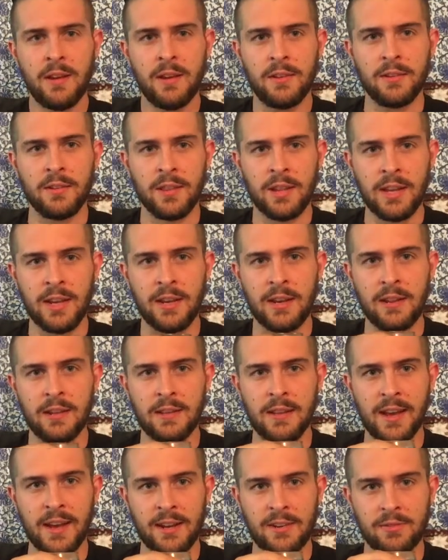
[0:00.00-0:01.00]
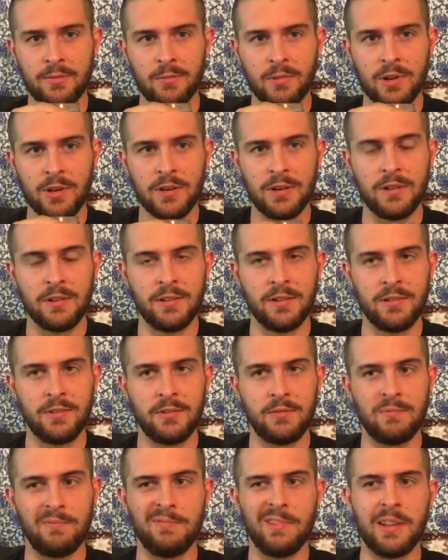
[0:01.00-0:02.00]
So the heat index
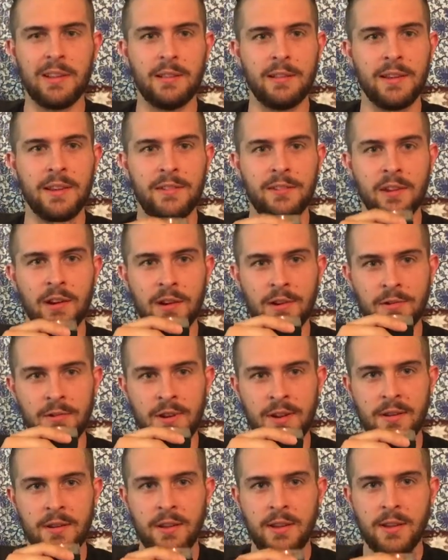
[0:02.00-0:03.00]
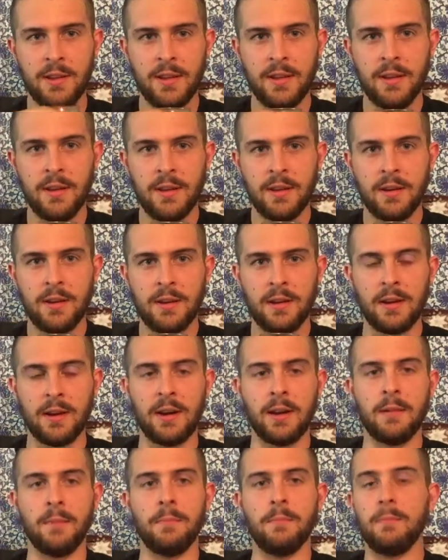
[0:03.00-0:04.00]
was at least 100.
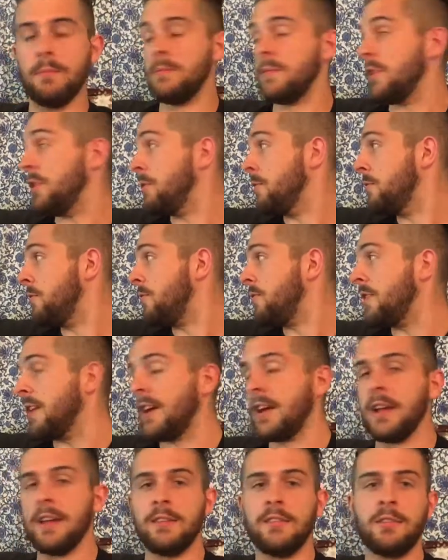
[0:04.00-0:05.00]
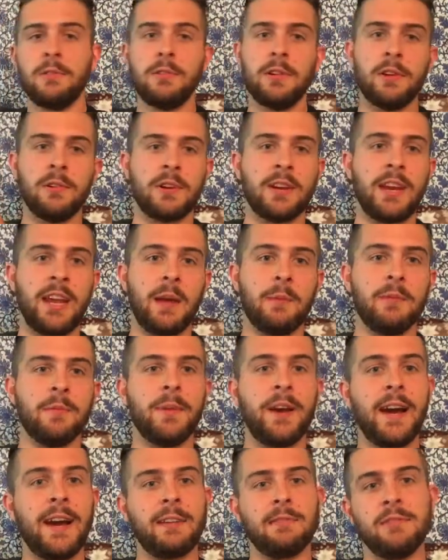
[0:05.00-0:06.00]
I used a 2-liter
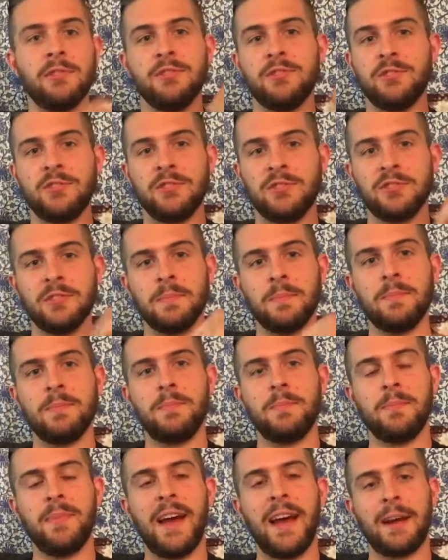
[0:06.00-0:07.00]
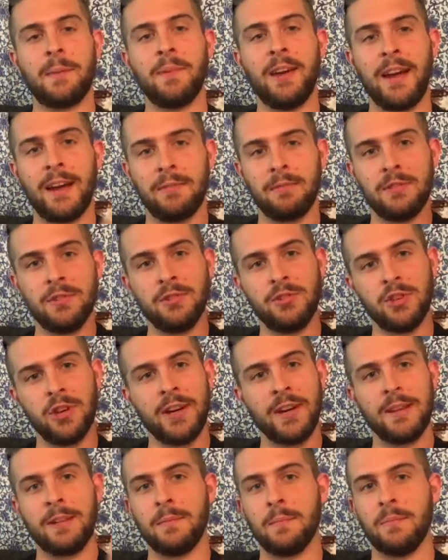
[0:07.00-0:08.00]
Camelback, which is just a backpack with a
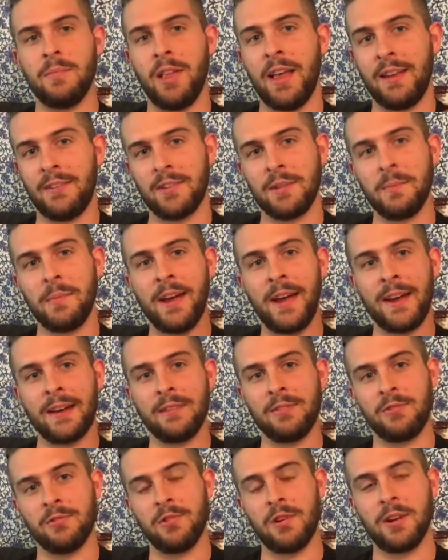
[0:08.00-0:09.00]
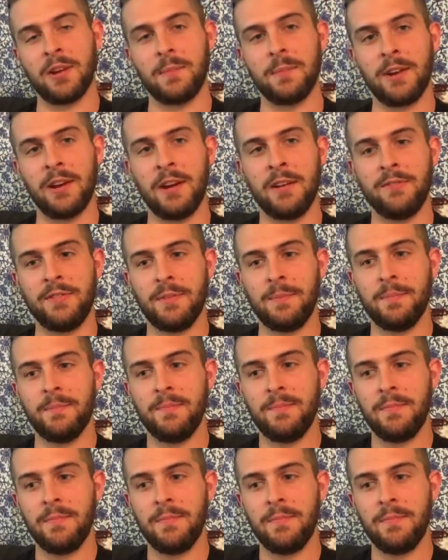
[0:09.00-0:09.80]
giant plastic bag and a straw coming out of it.